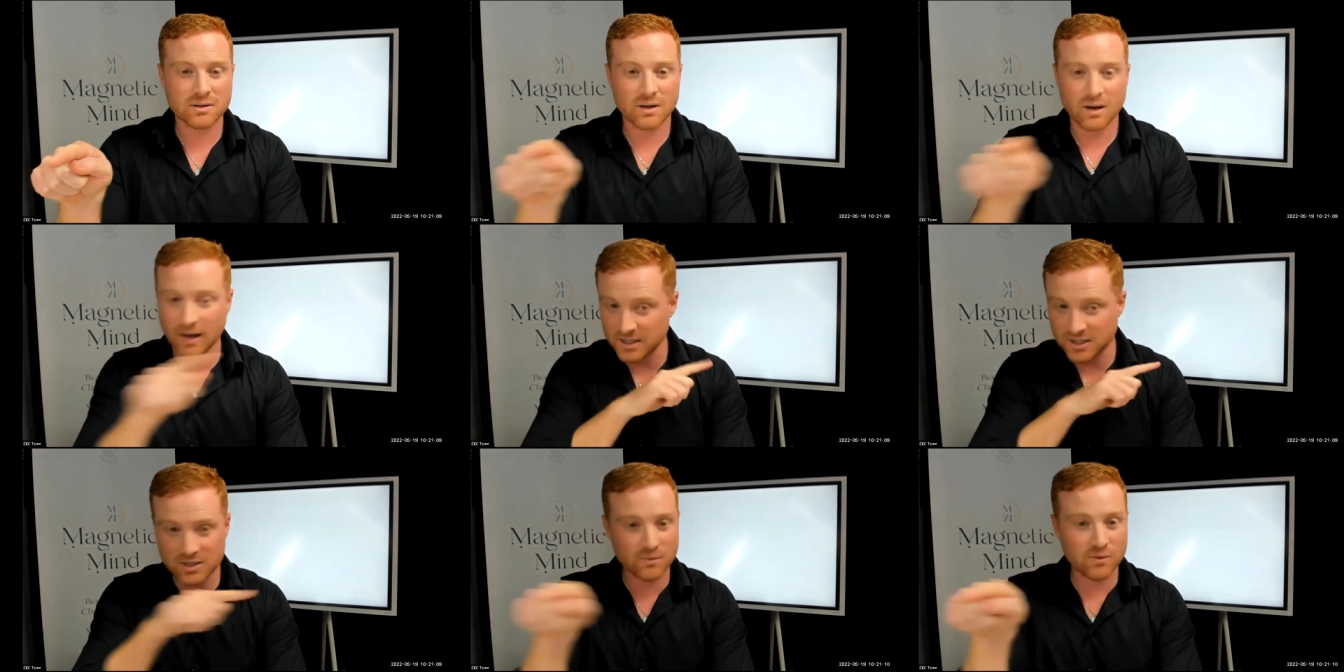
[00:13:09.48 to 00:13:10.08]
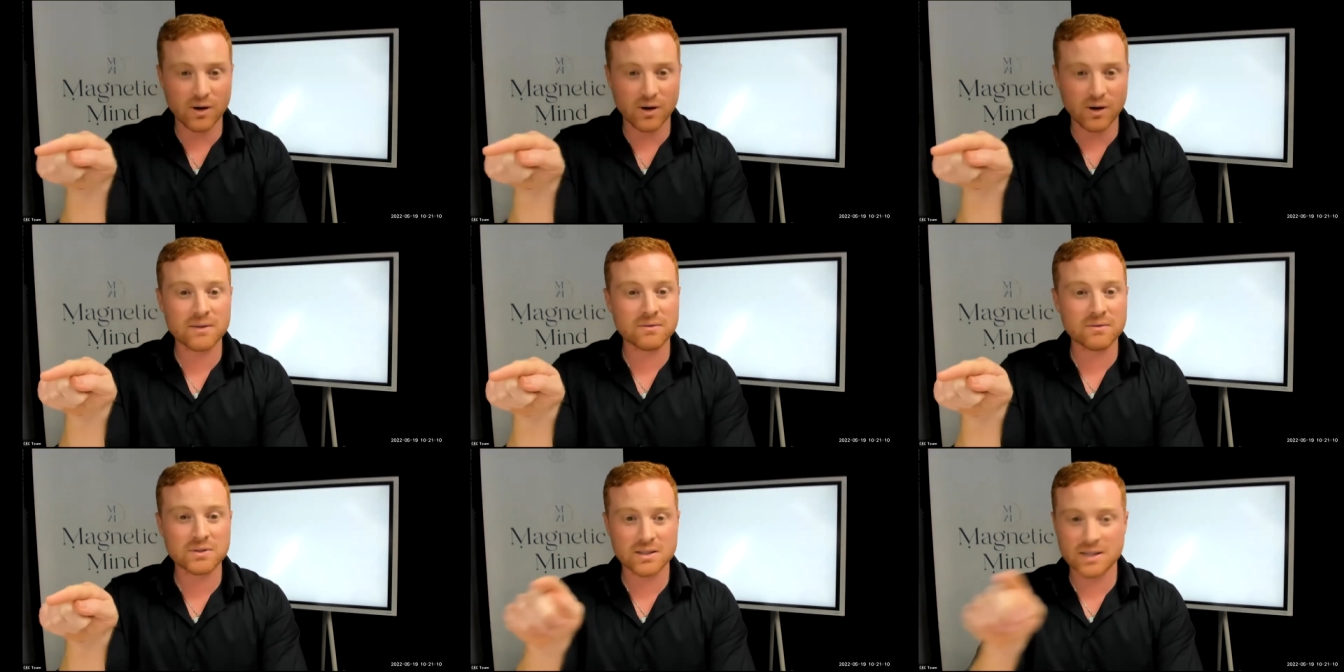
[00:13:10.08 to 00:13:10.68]
I
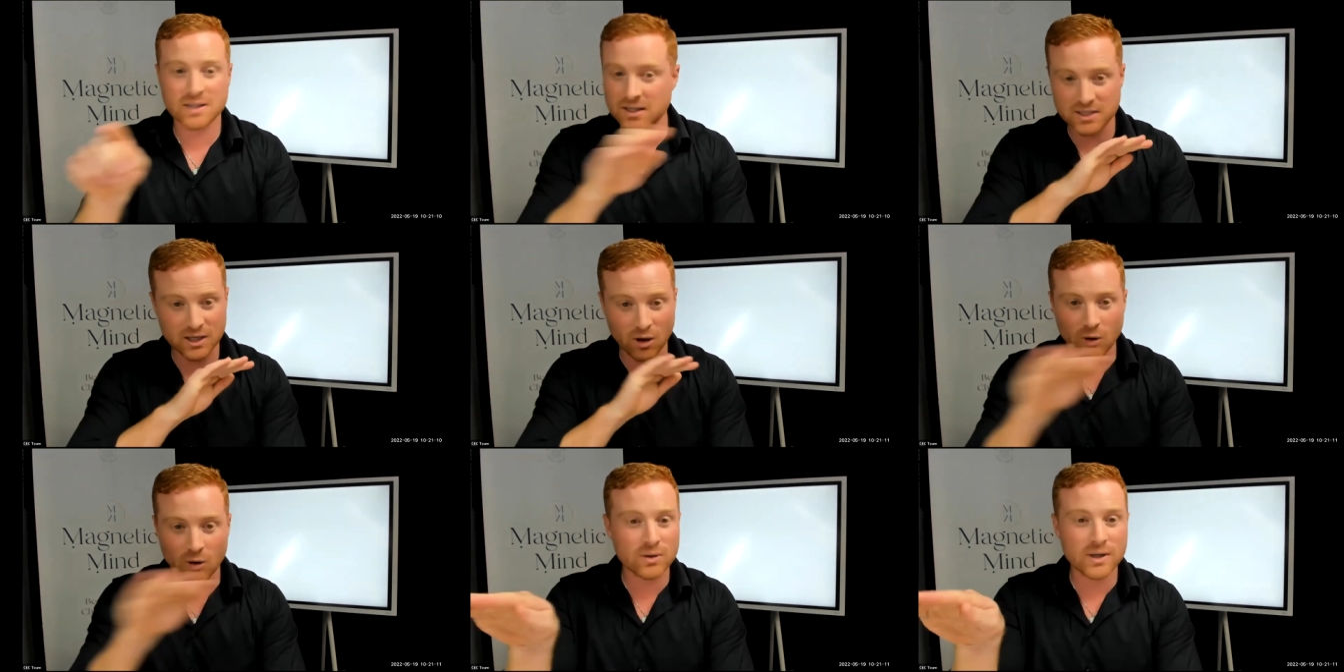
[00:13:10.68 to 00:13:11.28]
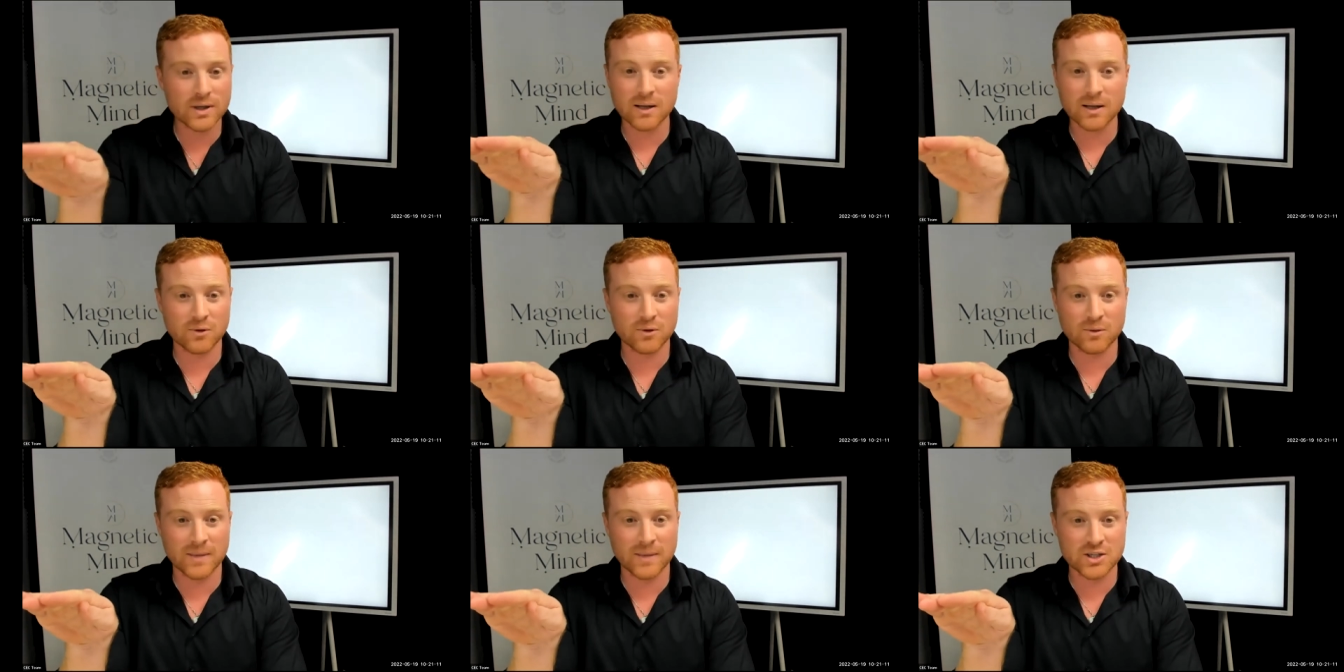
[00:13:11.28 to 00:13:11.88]
survived it. That's the only
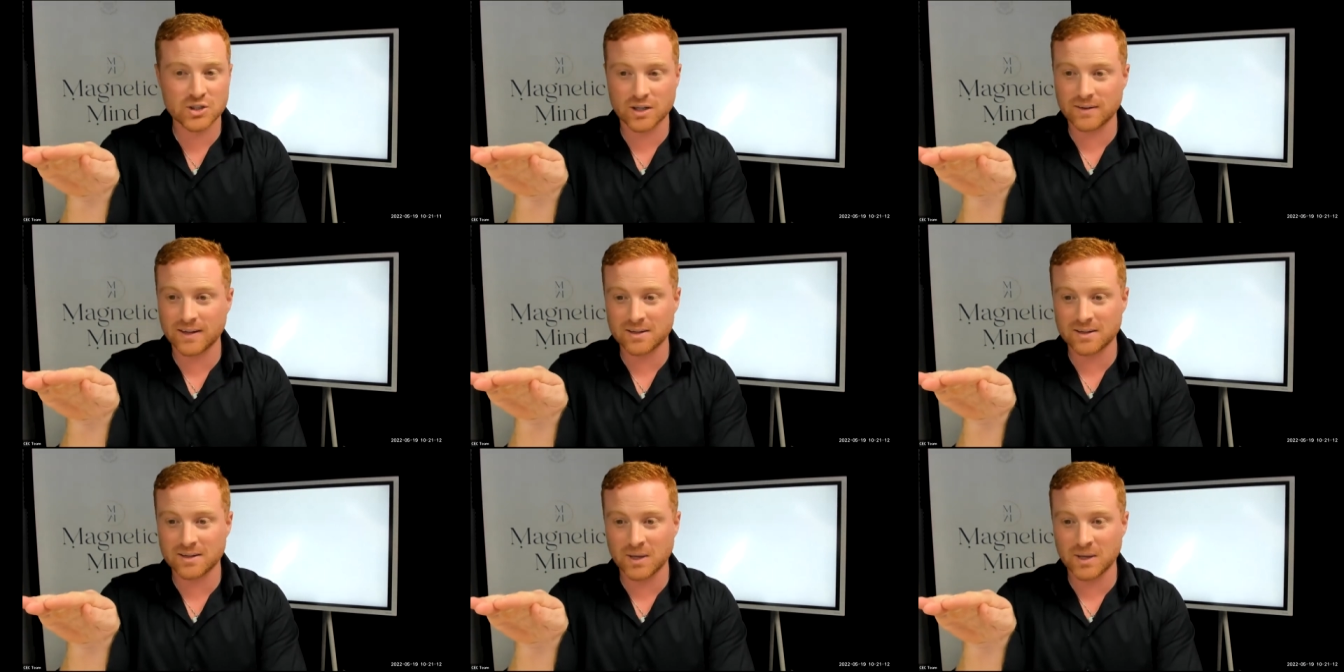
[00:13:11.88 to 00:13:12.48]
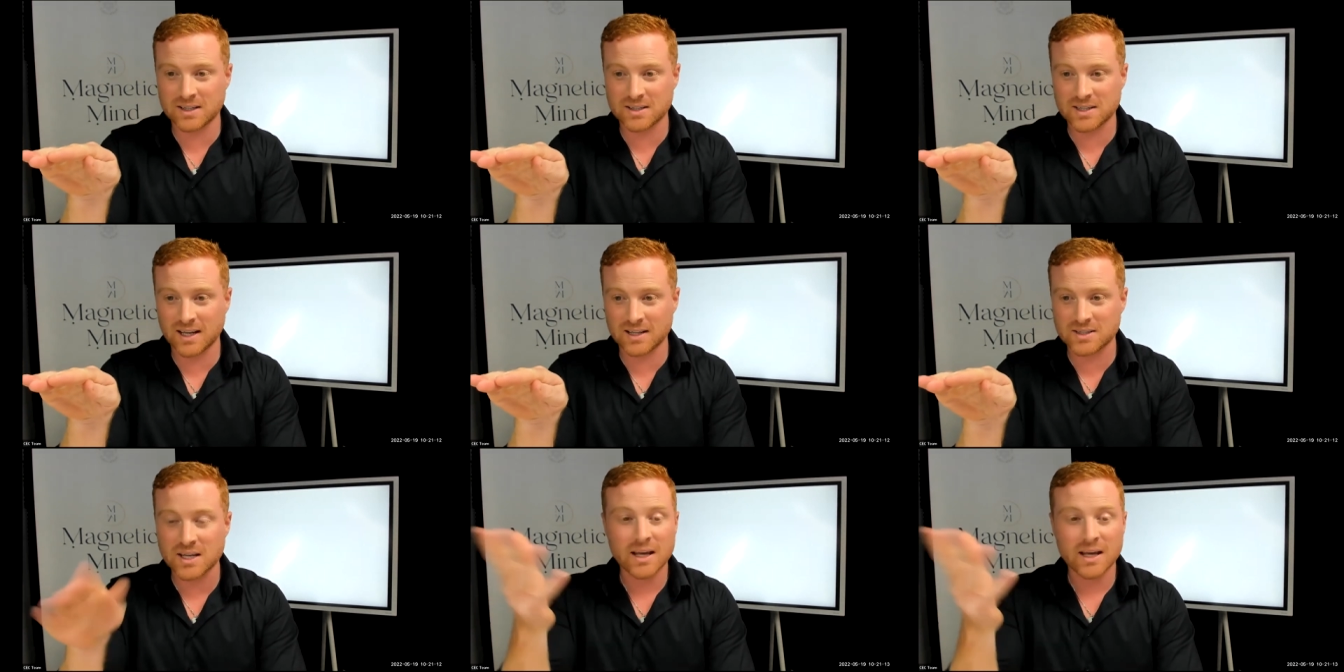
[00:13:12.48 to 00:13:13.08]
information that makes
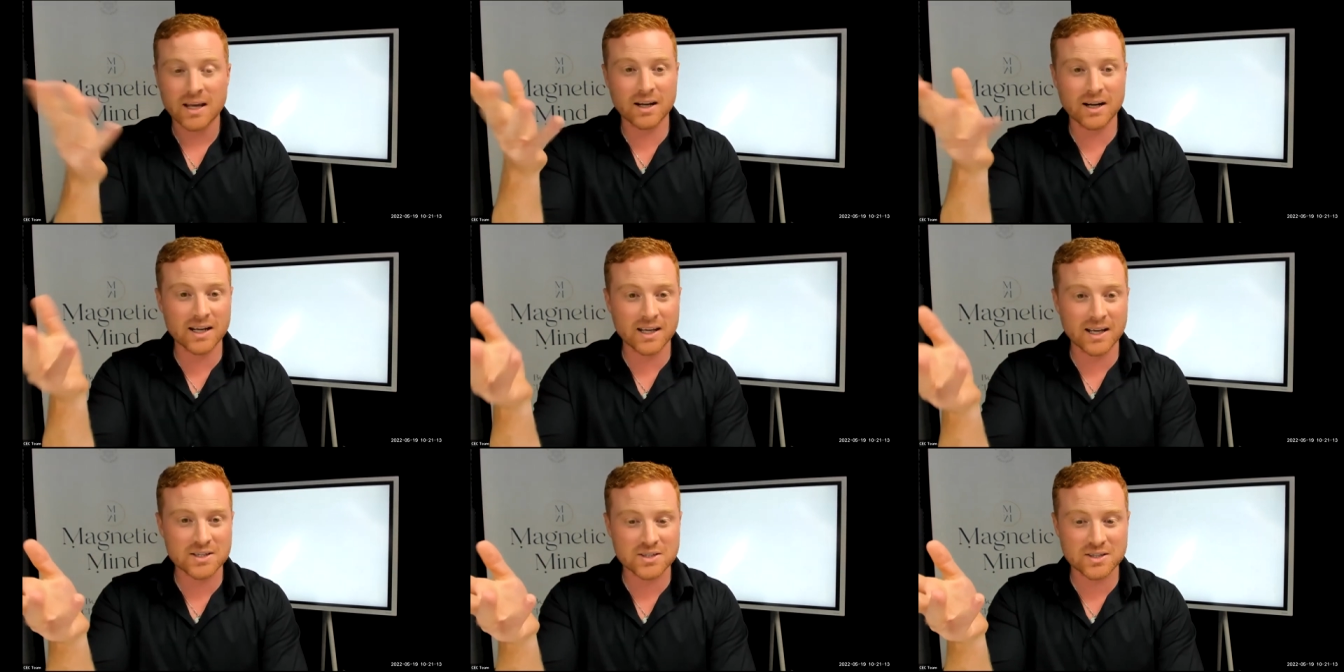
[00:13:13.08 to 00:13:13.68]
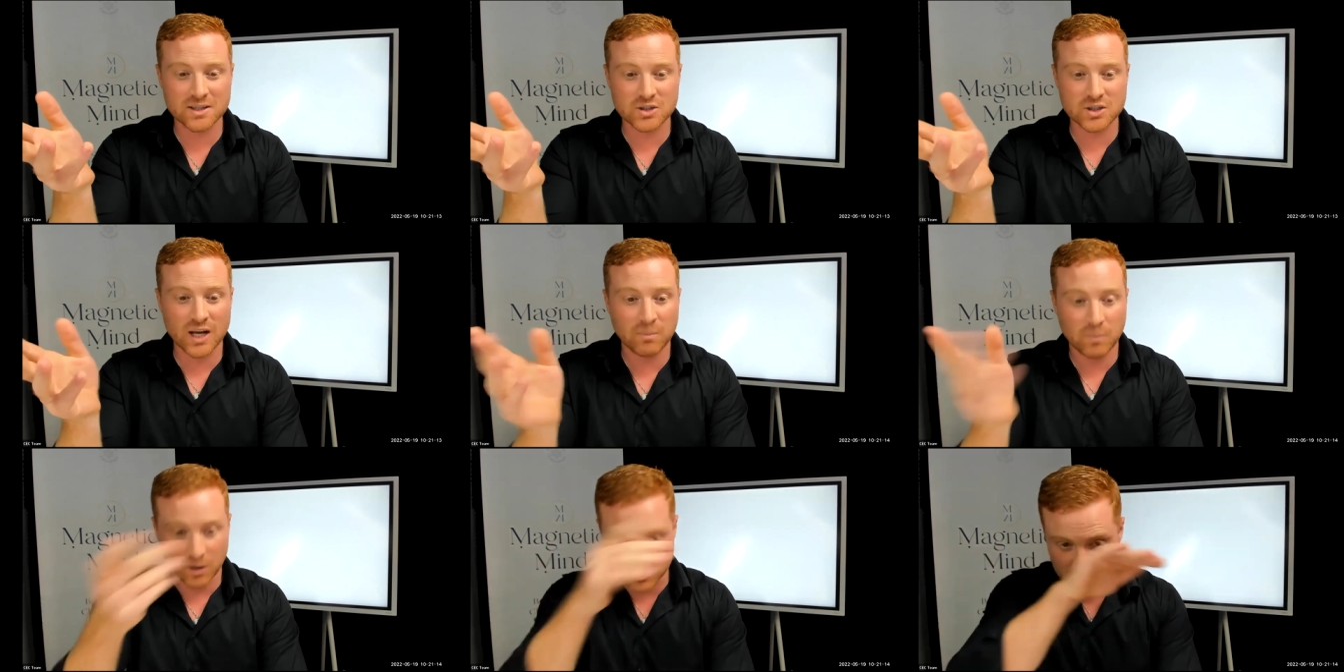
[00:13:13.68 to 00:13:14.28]
sense. Can I get a yes in the
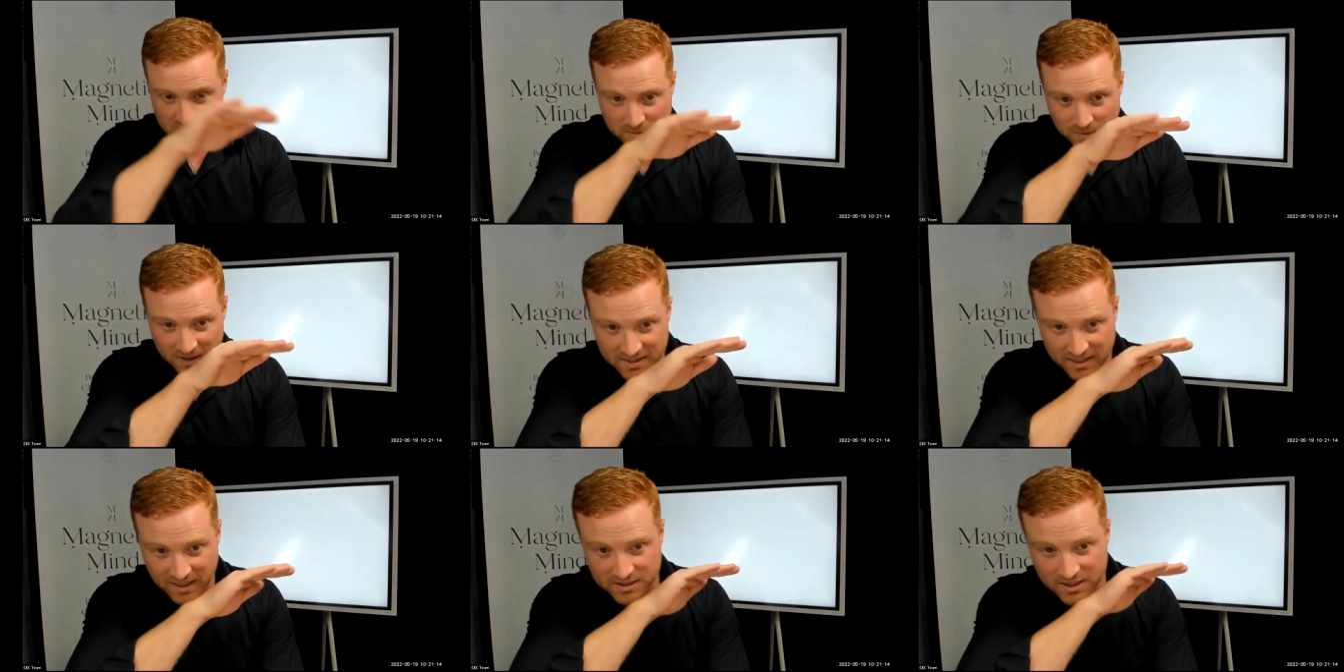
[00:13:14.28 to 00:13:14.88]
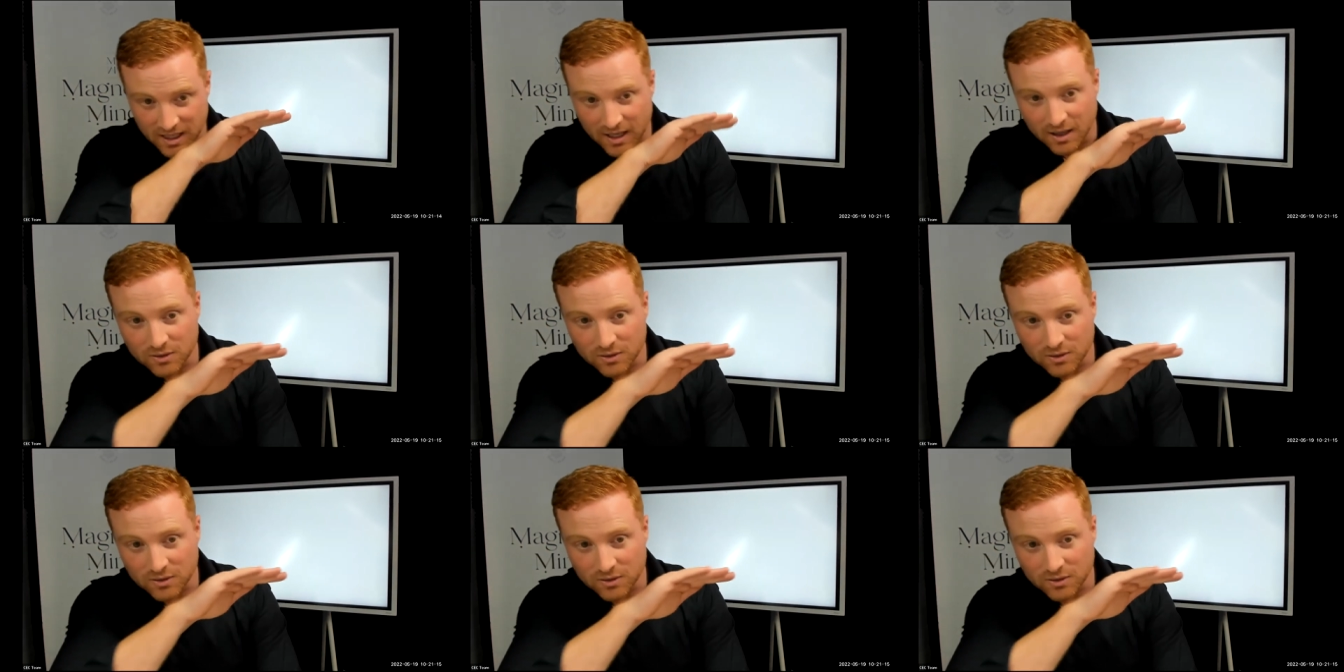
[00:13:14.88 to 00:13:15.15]
chat box? Does this make sense?